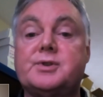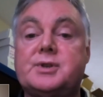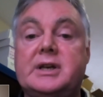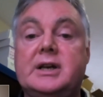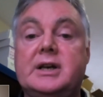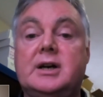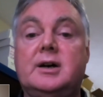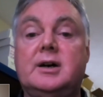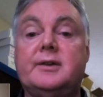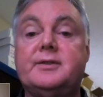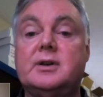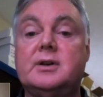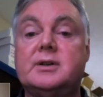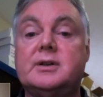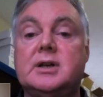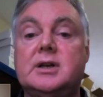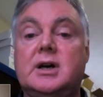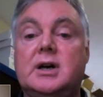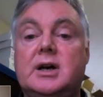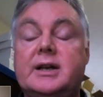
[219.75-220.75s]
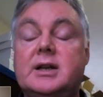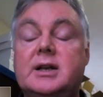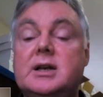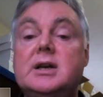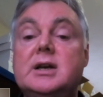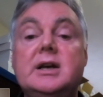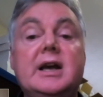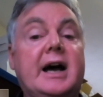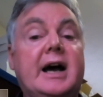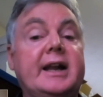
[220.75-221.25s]
CR39,
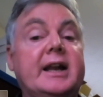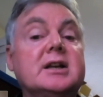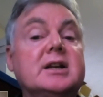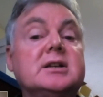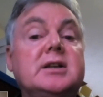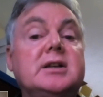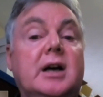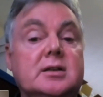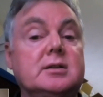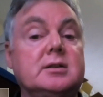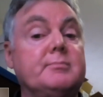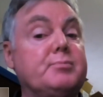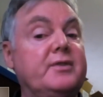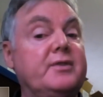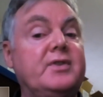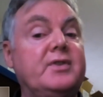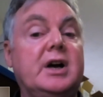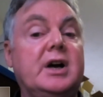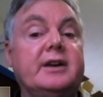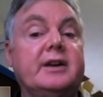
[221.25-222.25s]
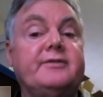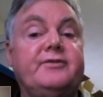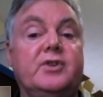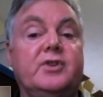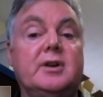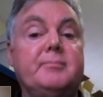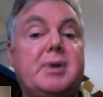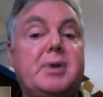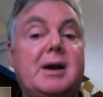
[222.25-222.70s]
and it doesn't provide full